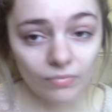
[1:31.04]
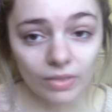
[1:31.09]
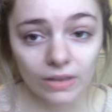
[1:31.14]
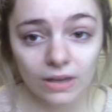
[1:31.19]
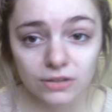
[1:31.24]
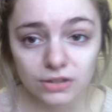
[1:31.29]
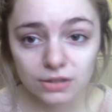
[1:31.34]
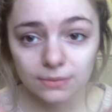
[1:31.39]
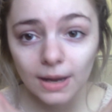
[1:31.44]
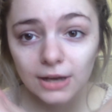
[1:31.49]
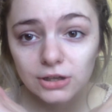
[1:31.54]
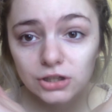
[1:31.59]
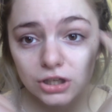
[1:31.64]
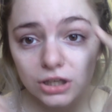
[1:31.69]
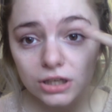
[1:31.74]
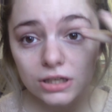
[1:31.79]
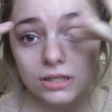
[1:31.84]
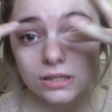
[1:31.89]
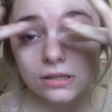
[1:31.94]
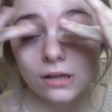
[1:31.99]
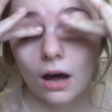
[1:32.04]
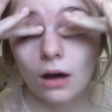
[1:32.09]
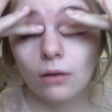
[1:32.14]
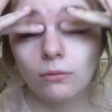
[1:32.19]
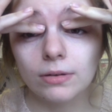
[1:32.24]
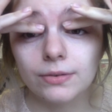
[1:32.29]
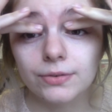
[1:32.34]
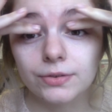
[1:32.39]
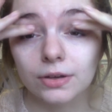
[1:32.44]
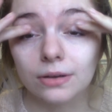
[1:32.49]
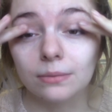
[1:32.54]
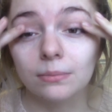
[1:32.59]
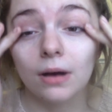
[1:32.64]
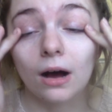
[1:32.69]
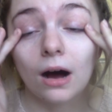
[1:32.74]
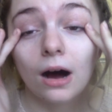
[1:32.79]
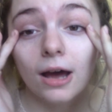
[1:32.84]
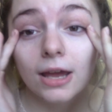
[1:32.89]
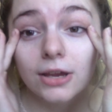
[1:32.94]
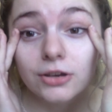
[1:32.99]
So I'm actually going to start with some
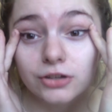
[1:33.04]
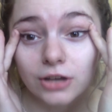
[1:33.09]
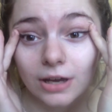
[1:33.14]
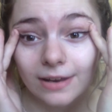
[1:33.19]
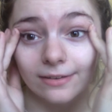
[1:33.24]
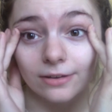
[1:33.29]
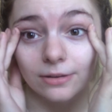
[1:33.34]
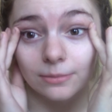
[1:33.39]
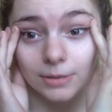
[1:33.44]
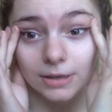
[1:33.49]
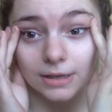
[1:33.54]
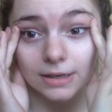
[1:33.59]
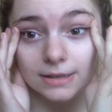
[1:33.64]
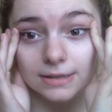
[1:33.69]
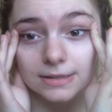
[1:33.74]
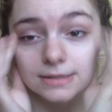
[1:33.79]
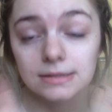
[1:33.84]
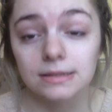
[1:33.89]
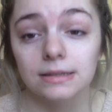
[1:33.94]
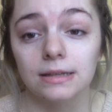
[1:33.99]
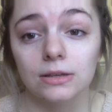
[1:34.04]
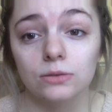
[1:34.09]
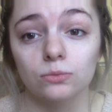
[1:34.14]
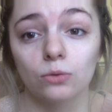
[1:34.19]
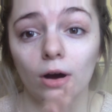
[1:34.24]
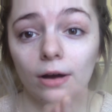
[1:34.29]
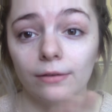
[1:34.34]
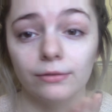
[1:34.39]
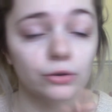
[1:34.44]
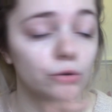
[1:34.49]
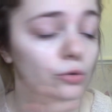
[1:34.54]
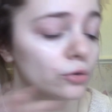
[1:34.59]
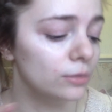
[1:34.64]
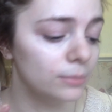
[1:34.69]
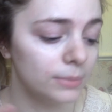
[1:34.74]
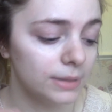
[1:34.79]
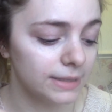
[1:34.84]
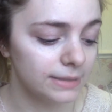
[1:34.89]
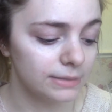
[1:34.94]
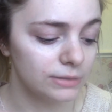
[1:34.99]
eyeshadow because that's what I
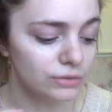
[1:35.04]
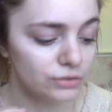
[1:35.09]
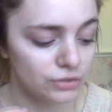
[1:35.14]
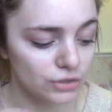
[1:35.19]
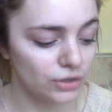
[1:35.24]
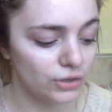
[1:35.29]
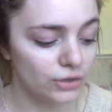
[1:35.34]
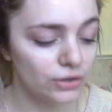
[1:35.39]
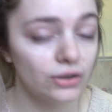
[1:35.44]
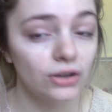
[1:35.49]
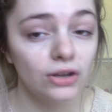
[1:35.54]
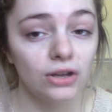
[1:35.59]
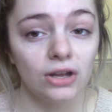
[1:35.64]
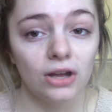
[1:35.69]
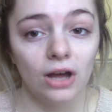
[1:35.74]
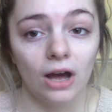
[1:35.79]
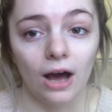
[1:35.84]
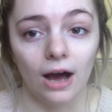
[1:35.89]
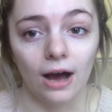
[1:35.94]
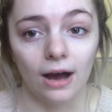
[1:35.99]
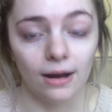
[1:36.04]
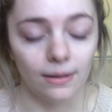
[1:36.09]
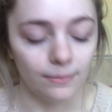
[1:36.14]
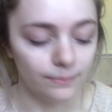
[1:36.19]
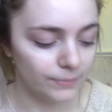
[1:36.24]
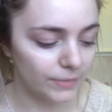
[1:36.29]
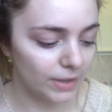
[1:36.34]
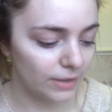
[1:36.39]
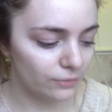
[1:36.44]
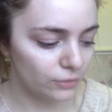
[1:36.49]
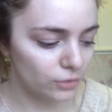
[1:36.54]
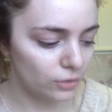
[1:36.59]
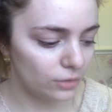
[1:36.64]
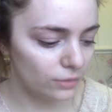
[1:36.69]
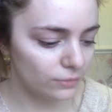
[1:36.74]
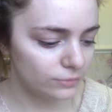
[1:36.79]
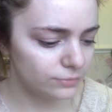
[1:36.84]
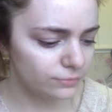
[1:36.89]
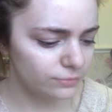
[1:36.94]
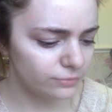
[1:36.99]
normally do. I've
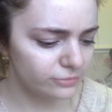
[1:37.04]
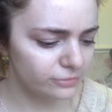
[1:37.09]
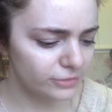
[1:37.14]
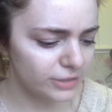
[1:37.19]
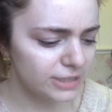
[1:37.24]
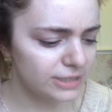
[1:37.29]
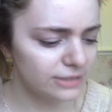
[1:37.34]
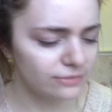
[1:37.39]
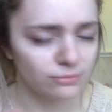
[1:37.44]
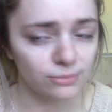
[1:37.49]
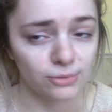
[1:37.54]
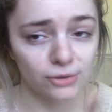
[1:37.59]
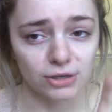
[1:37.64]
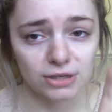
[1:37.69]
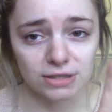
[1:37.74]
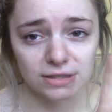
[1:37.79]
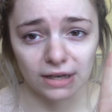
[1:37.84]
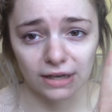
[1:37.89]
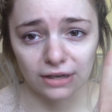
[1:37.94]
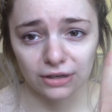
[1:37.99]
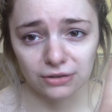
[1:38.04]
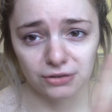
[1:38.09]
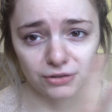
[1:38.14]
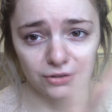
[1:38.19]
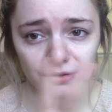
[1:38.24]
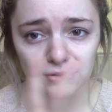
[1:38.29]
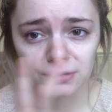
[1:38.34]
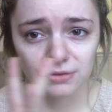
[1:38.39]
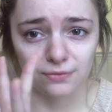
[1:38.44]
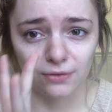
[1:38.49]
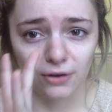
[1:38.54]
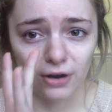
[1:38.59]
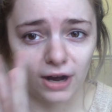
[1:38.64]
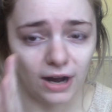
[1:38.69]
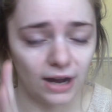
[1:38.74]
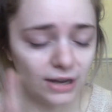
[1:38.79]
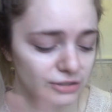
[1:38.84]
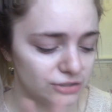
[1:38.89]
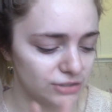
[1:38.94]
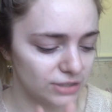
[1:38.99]
got 3 different products that I could use for
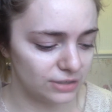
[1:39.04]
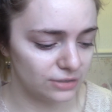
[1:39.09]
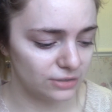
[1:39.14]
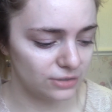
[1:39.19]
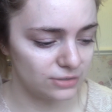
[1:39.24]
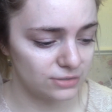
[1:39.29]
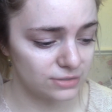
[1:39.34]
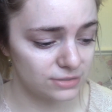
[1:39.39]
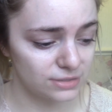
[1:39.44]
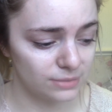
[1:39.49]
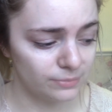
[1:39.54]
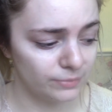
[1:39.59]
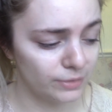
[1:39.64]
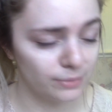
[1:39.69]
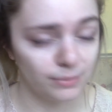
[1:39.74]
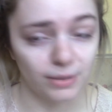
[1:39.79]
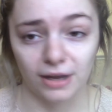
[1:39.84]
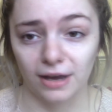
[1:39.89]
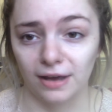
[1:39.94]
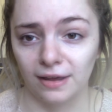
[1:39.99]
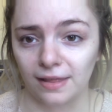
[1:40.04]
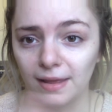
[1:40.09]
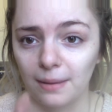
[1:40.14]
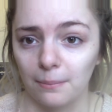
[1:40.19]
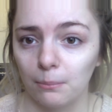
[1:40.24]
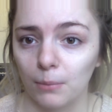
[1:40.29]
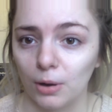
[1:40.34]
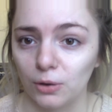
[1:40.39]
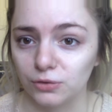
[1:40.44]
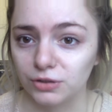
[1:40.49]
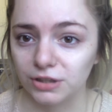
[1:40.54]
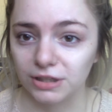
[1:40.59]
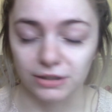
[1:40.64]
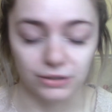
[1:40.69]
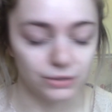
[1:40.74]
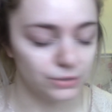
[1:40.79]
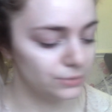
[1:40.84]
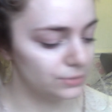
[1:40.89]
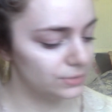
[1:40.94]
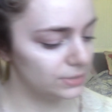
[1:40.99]
eyeshadows. Some of them are kind of like multi-use